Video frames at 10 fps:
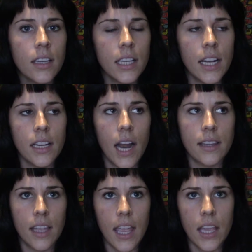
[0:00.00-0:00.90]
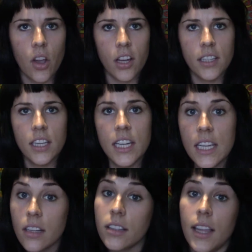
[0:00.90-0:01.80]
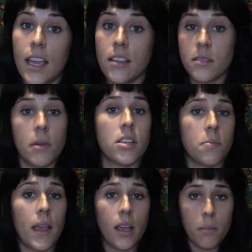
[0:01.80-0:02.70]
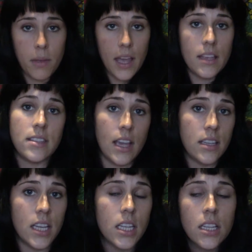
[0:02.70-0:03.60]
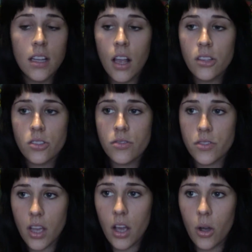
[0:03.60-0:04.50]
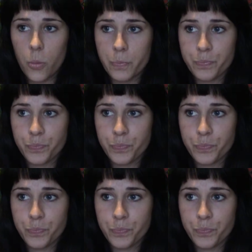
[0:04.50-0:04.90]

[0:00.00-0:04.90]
and I didn't have to cake on nearly as much makeup as I did. So